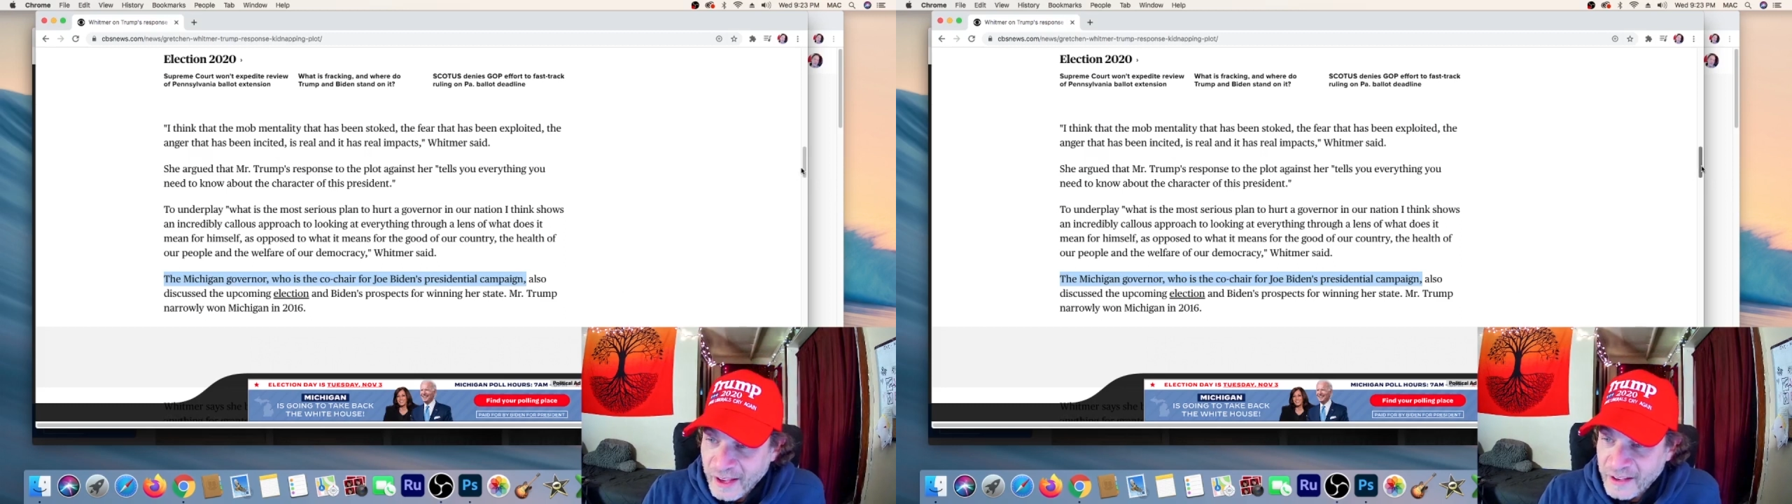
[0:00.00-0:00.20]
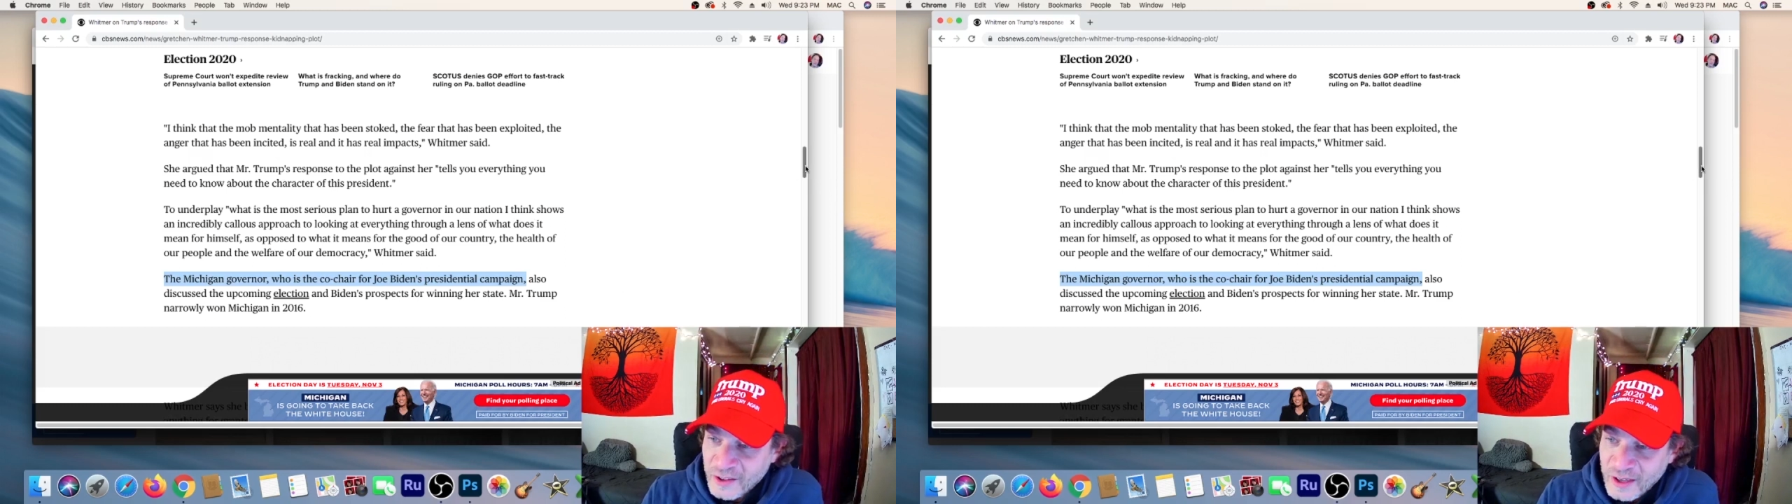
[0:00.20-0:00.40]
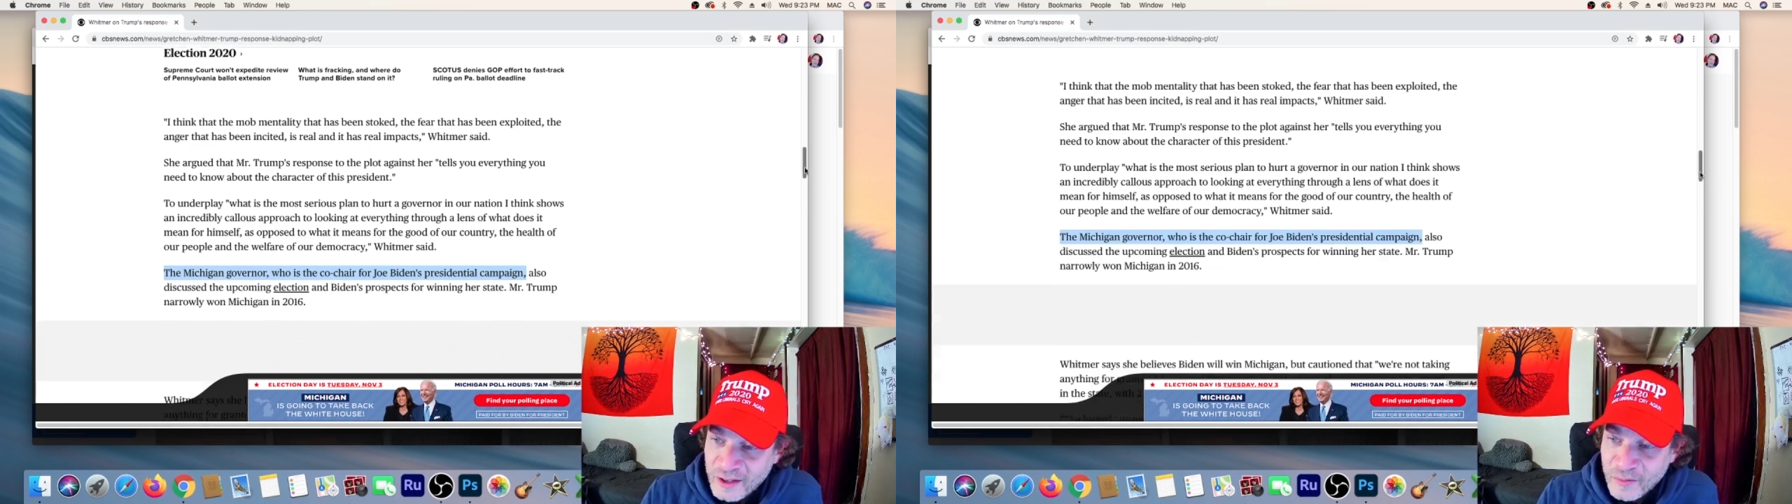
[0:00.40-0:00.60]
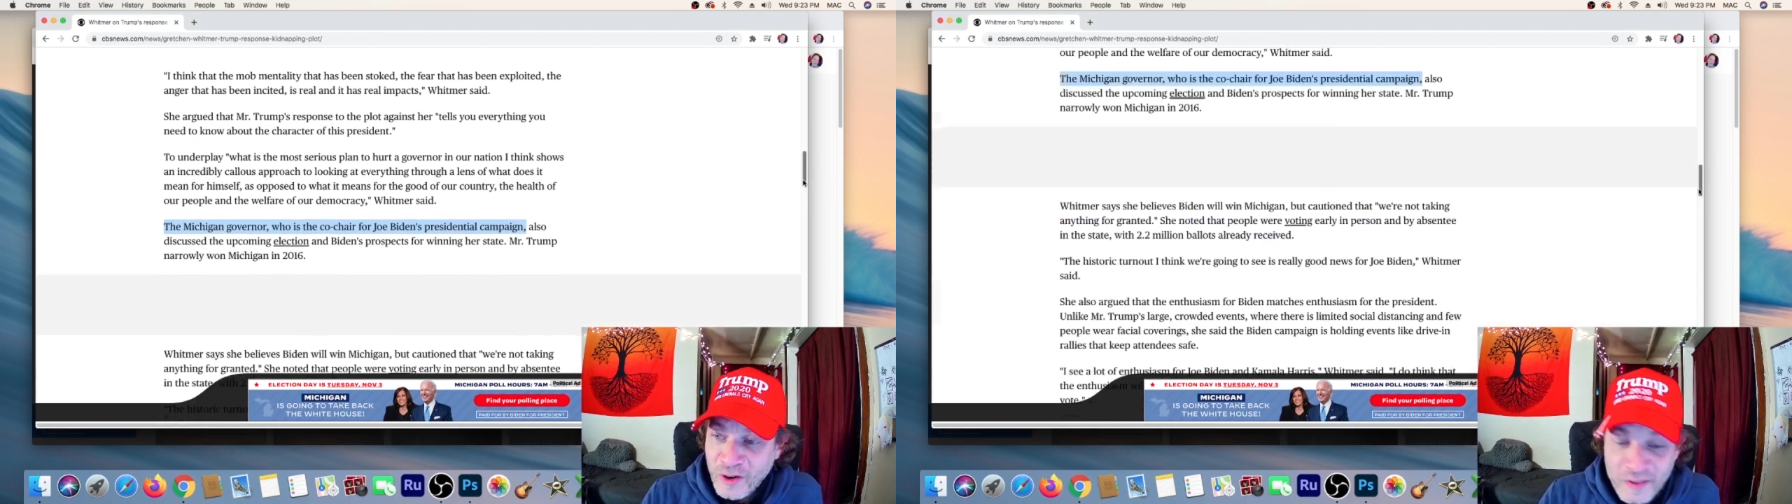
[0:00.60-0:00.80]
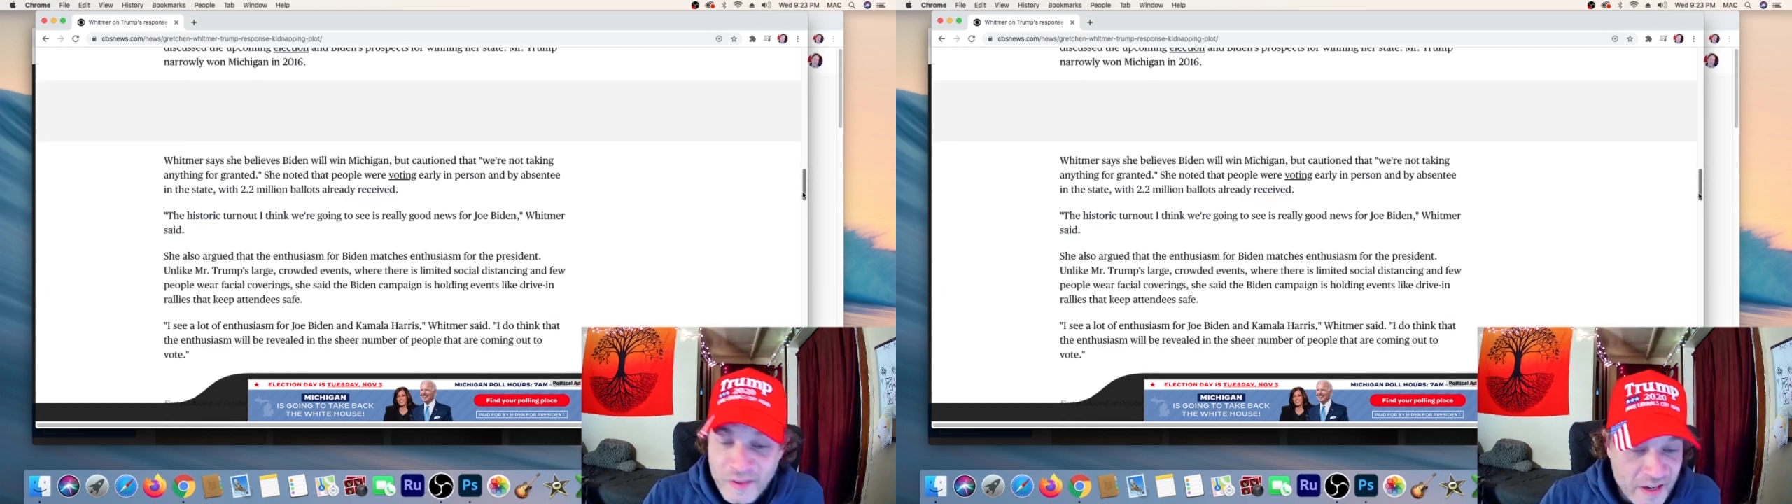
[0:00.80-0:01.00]
any more of this
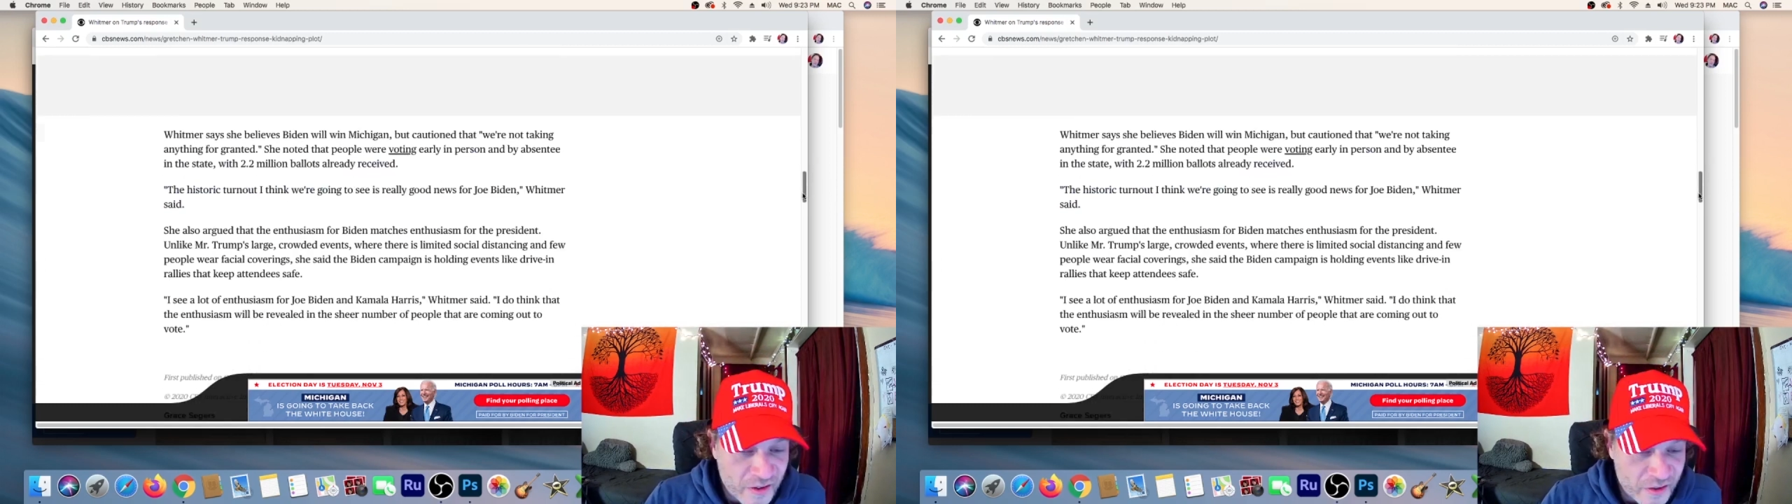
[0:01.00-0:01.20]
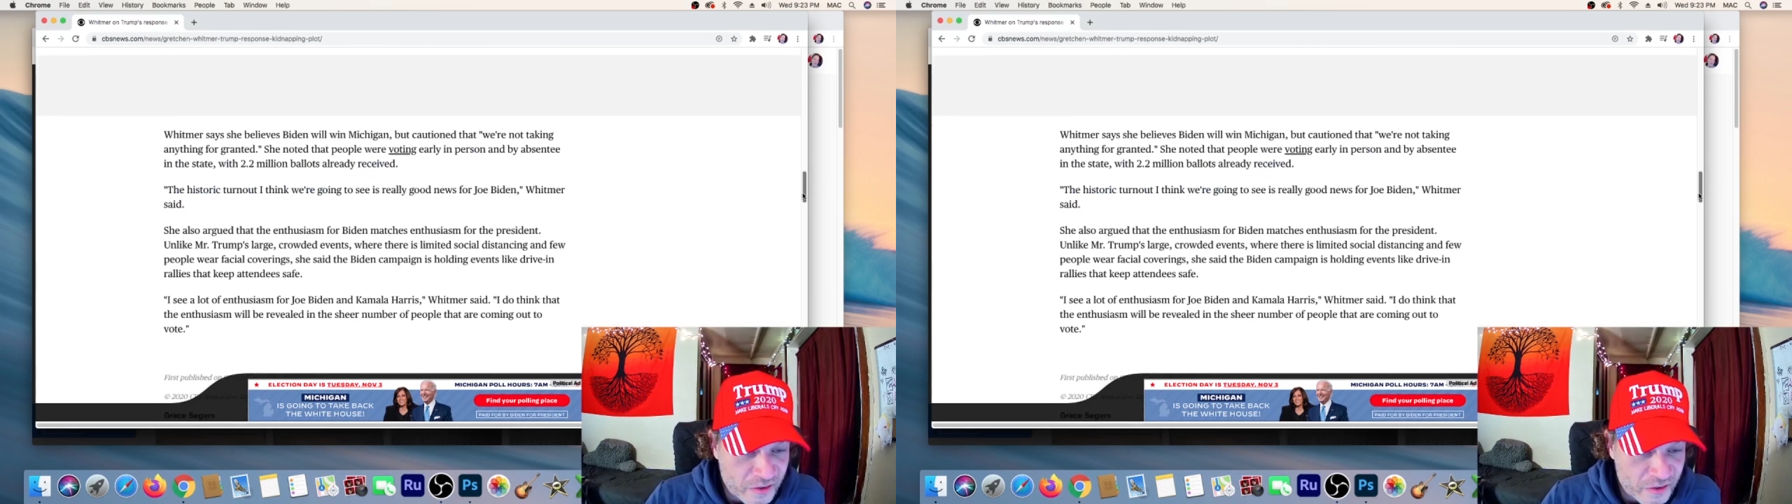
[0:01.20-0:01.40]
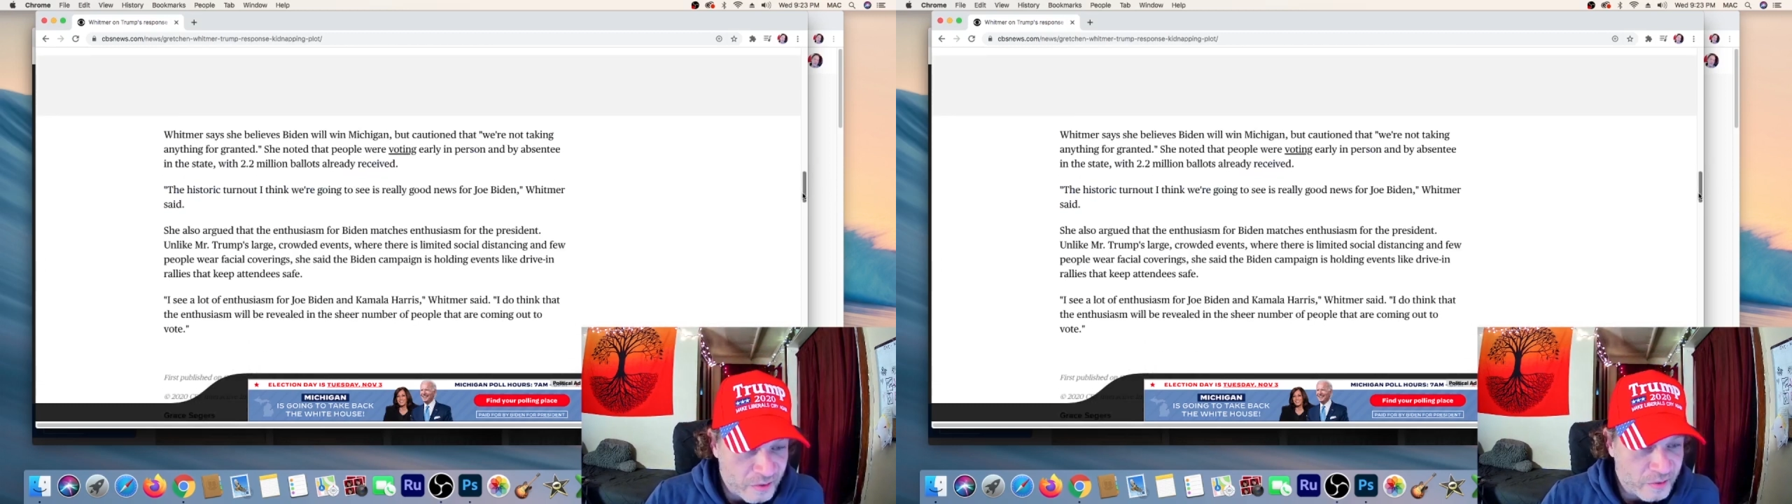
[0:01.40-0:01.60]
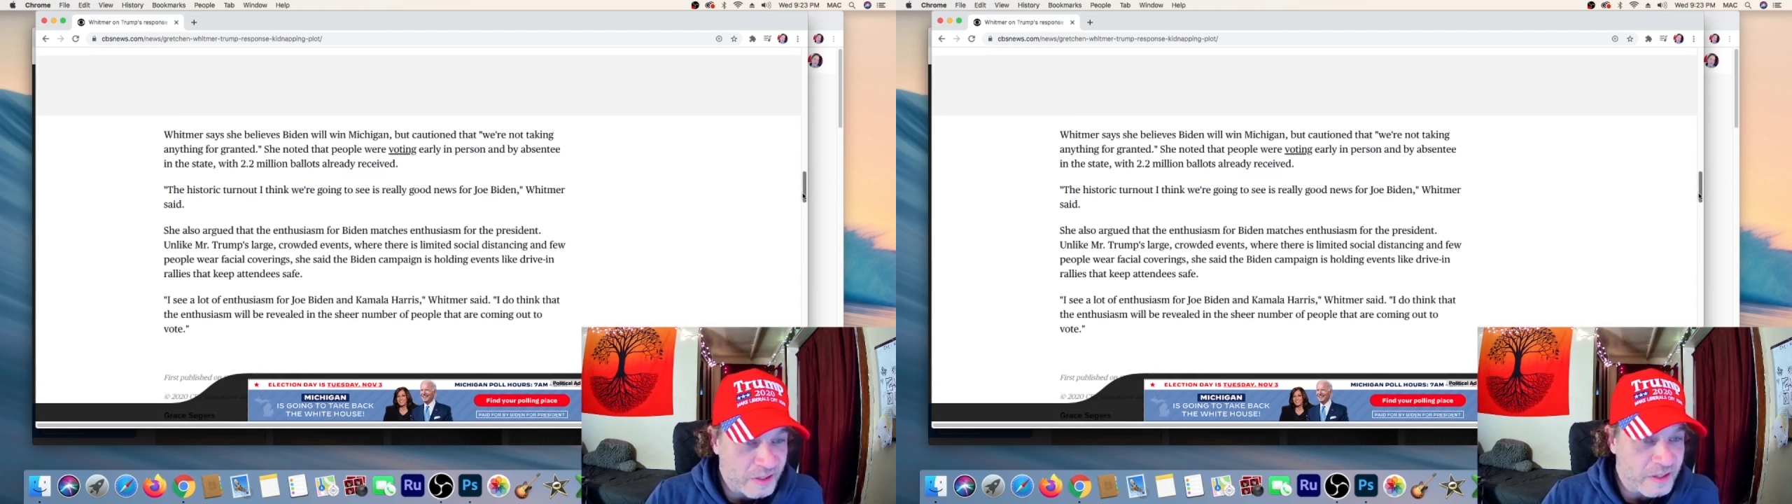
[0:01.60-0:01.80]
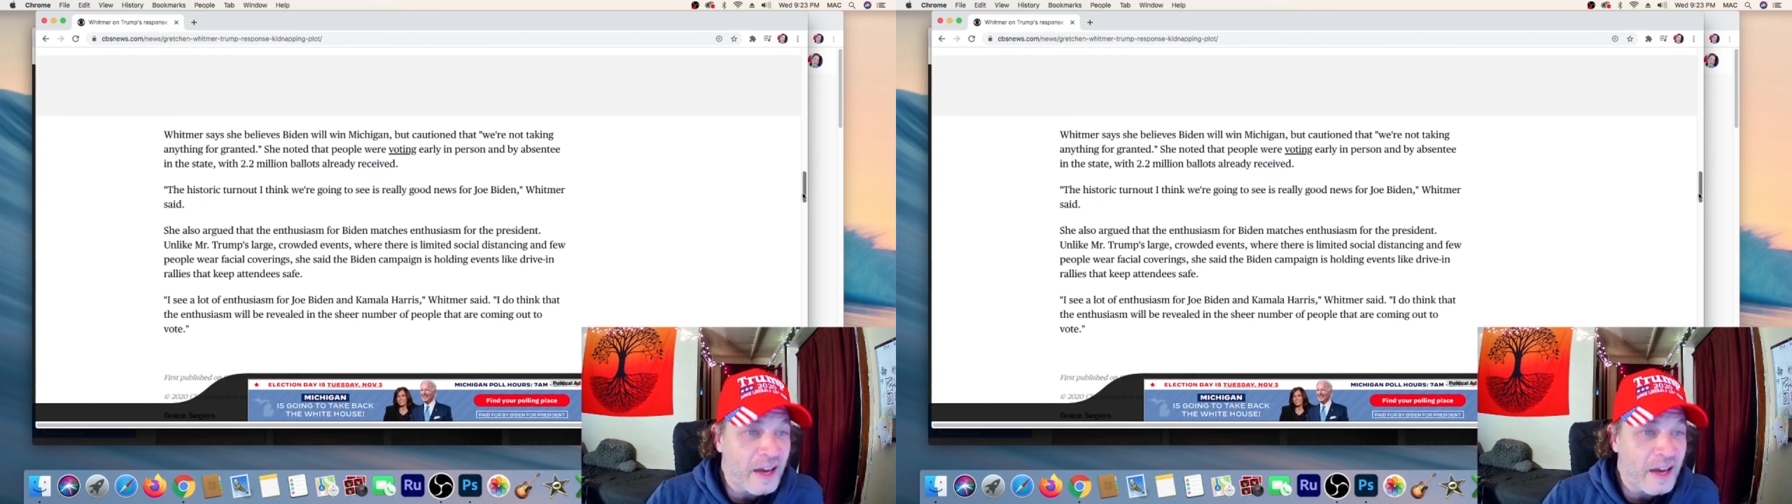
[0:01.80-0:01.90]
article to read? Yeah, sure.